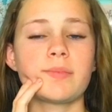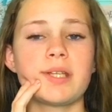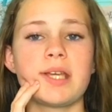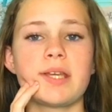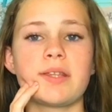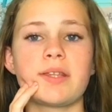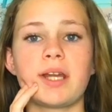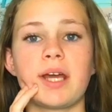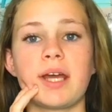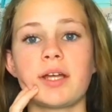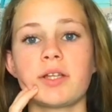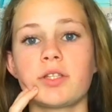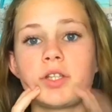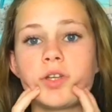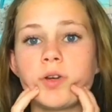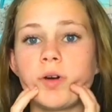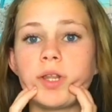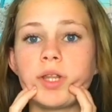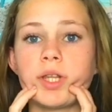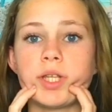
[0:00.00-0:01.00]
teeth, and I had
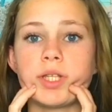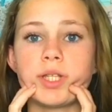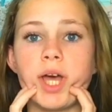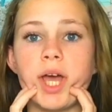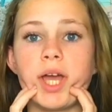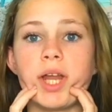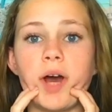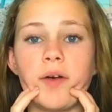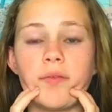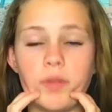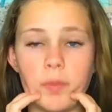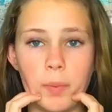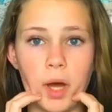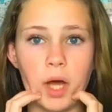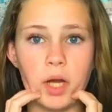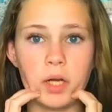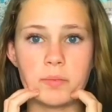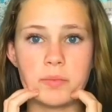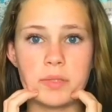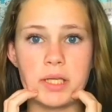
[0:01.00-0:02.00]
2 on this side of the
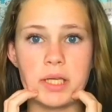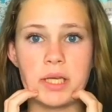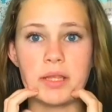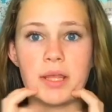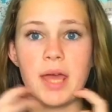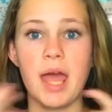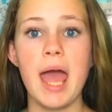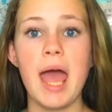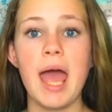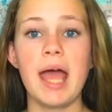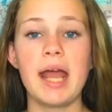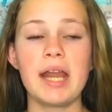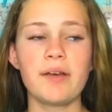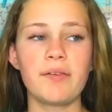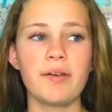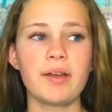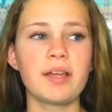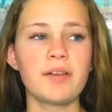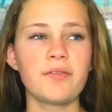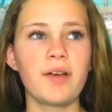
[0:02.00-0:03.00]
bottom teeth. And
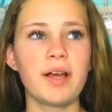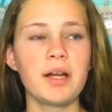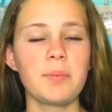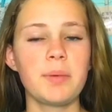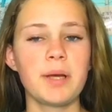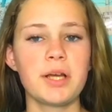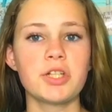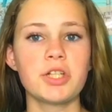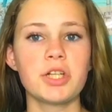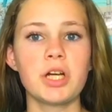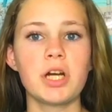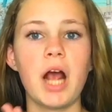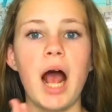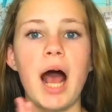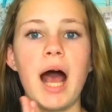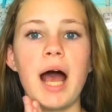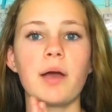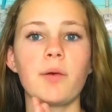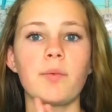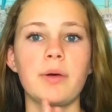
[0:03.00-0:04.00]
if I can find a picture,
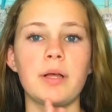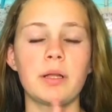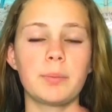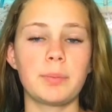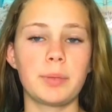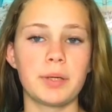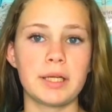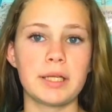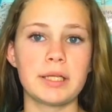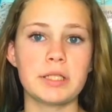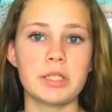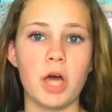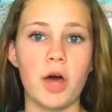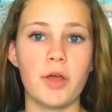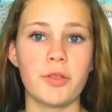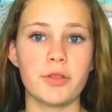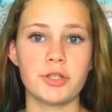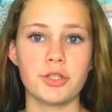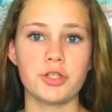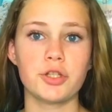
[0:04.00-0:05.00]
I will put it
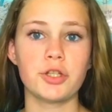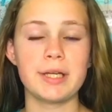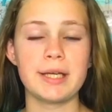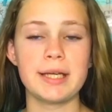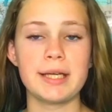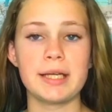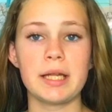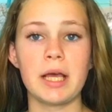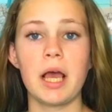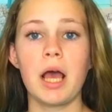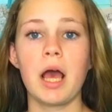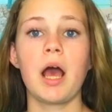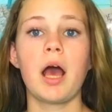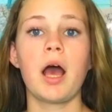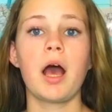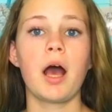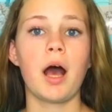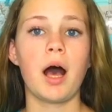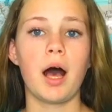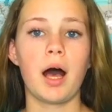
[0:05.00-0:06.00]
on the screen
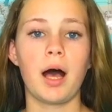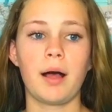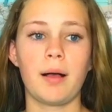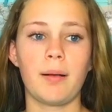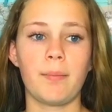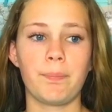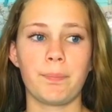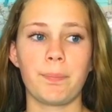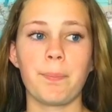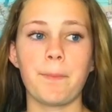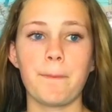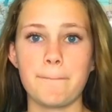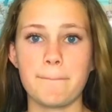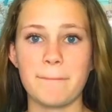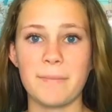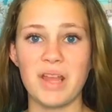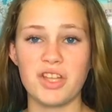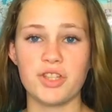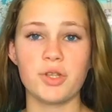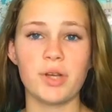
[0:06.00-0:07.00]

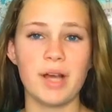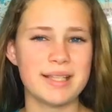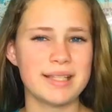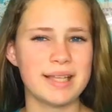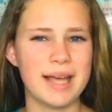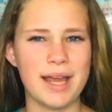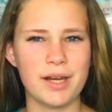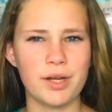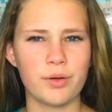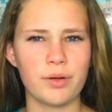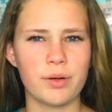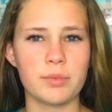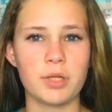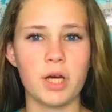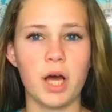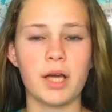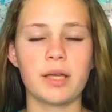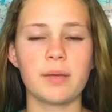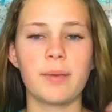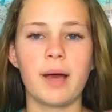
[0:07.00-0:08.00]
so you guys kind of know what I'm
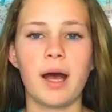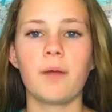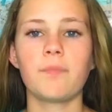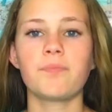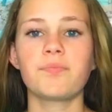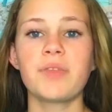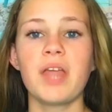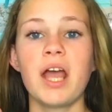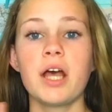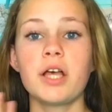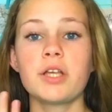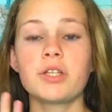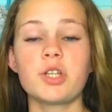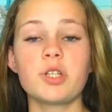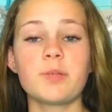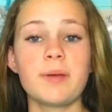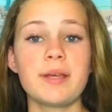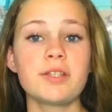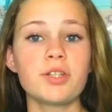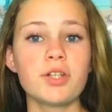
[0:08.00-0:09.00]
talking about. So
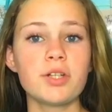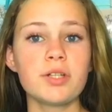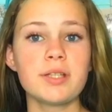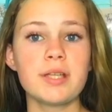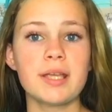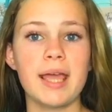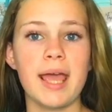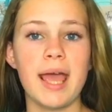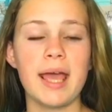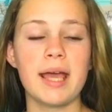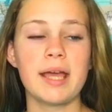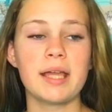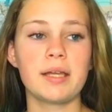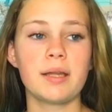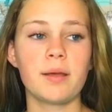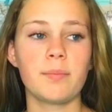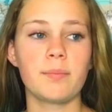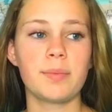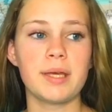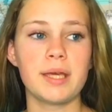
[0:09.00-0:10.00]
spacers can
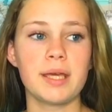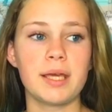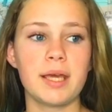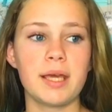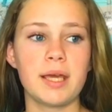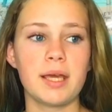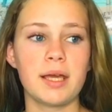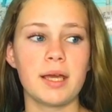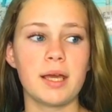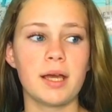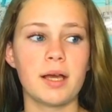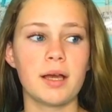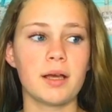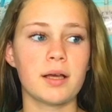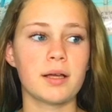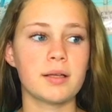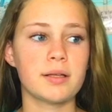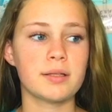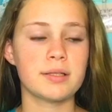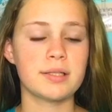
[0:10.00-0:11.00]
be
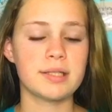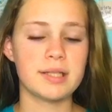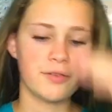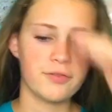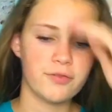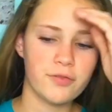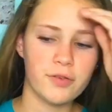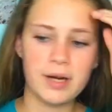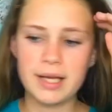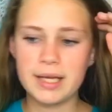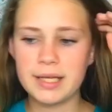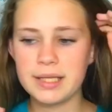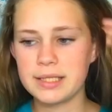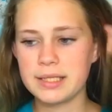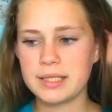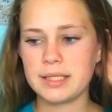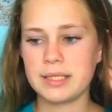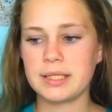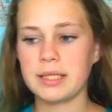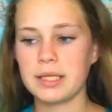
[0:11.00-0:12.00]

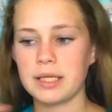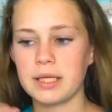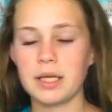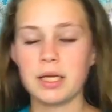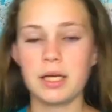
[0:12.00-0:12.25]
different